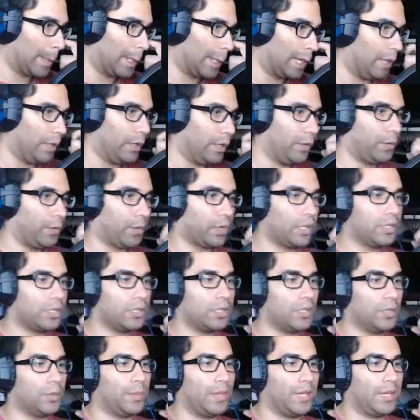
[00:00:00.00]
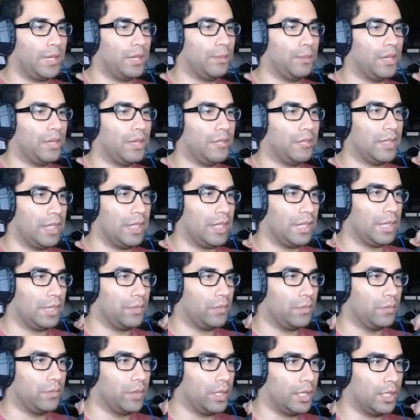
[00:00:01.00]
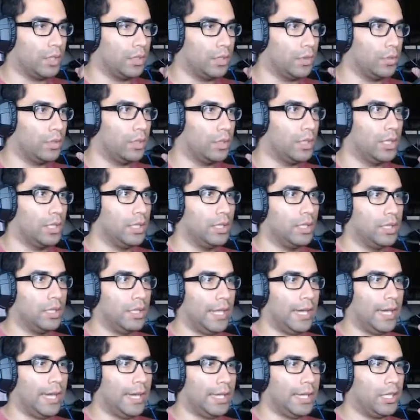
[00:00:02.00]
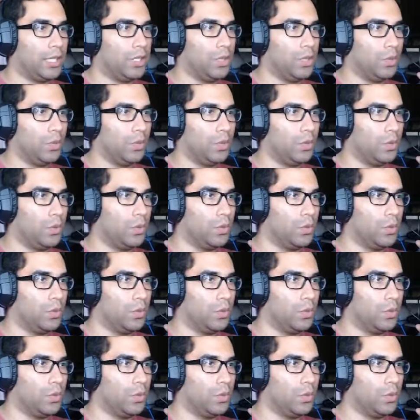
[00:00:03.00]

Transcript: A rusty old back in the middle of the island. What are you? Hey, you!